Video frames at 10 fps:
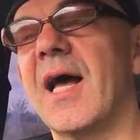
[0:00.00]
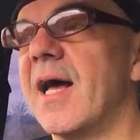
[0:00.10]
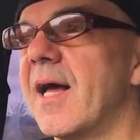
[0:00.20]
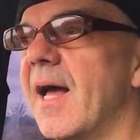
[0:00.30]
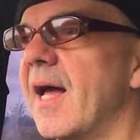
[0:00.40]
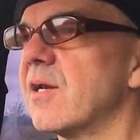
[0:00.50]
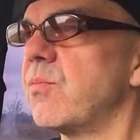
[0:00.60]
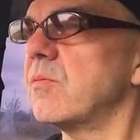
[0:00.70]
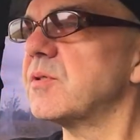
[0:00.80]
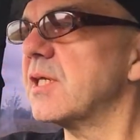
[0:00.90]
and
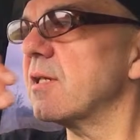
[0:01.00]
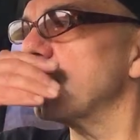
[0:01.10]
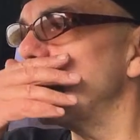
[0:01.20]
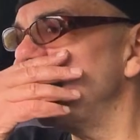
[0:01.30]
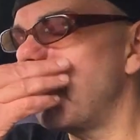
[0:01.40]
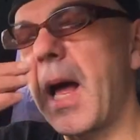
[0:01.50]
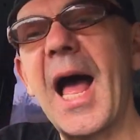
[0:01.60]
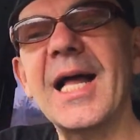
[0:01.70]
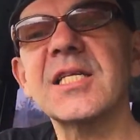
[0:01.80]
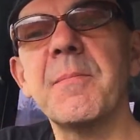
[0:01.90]
what was the other one?
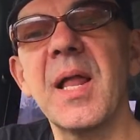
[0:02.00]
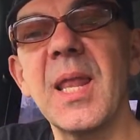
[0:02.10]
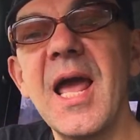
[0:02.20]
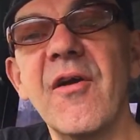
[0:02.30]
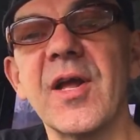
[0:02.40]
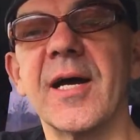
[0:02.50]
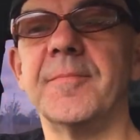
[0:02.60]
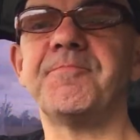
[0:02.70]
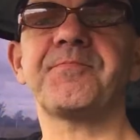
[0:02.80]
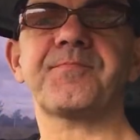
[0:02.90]
And
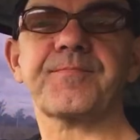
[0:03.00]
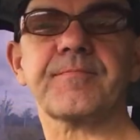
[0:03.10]
malaria.